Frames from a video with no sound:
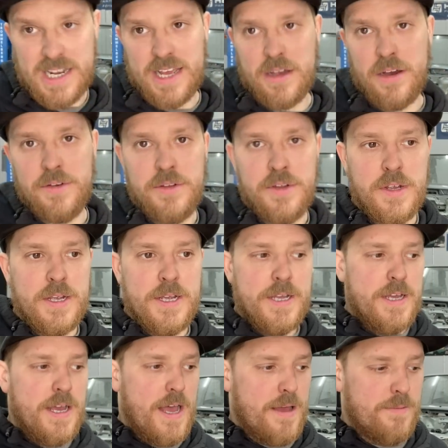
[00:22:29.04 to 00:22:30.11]
leg on,
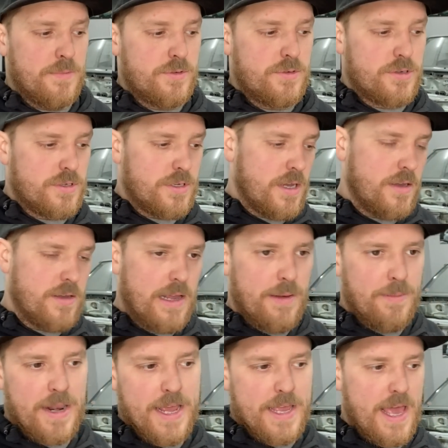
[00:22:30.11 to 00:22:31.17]
just to
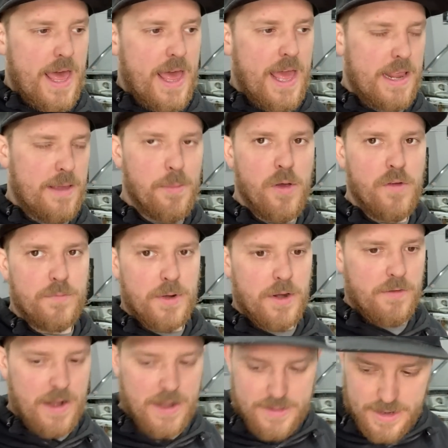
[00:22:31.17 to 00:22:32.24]
eliminate any movement
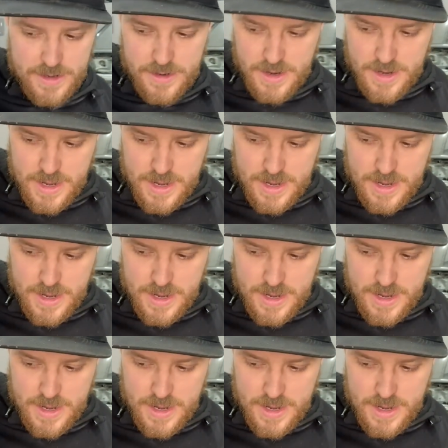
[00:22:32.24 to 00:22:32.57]
or anything.